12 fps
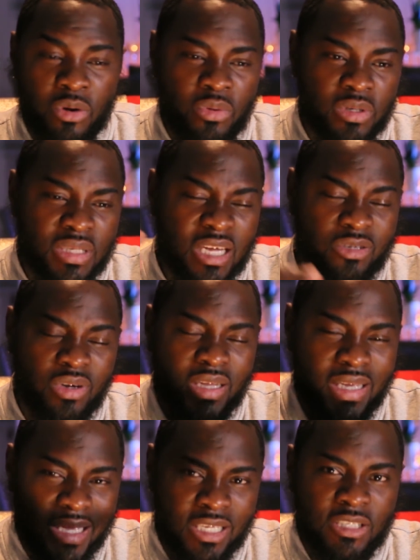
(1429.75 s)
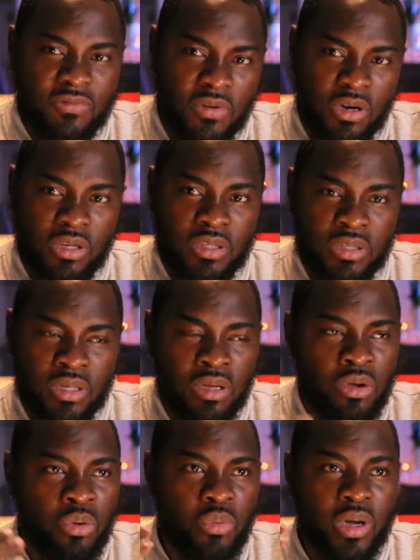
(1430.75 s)
It was actually his fault.
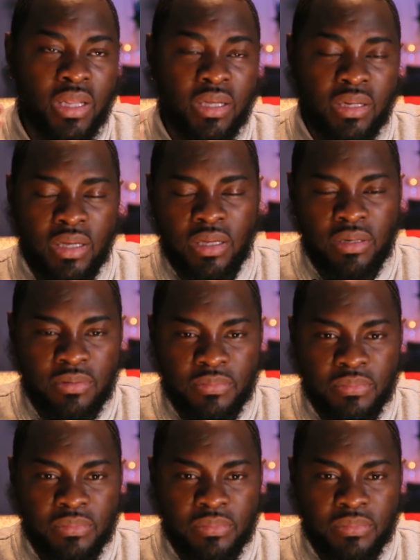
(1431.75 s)
What he did